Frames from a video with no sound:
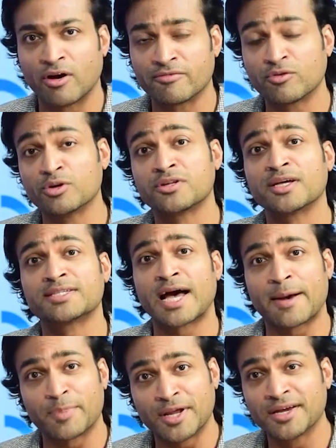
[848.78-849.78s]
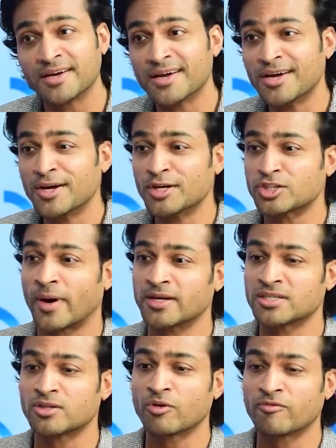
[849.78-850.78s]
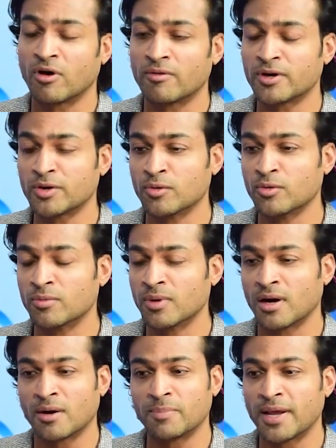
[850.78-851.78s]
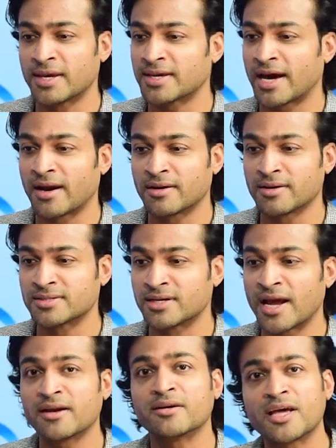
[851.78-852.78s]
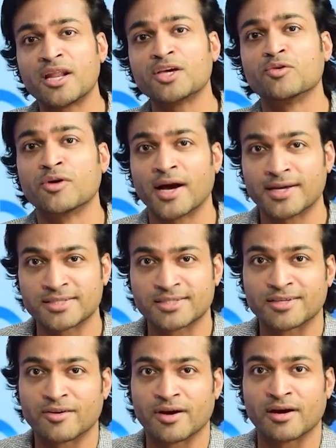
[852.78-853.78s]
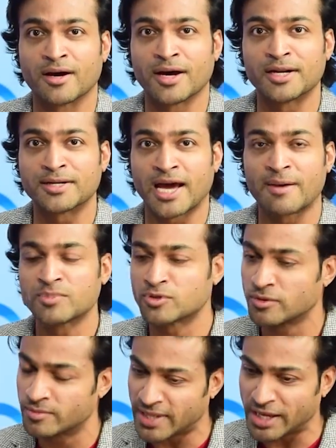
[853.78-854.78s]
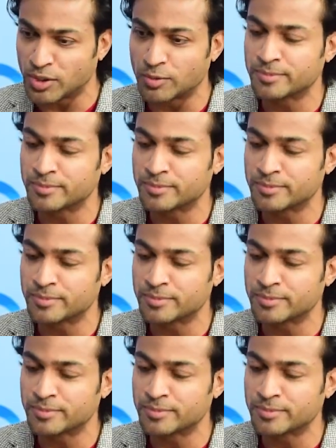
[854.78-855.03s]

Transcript: of good things are happening. So I just look forward to playing characters and entertaining you guys in time. So thank you.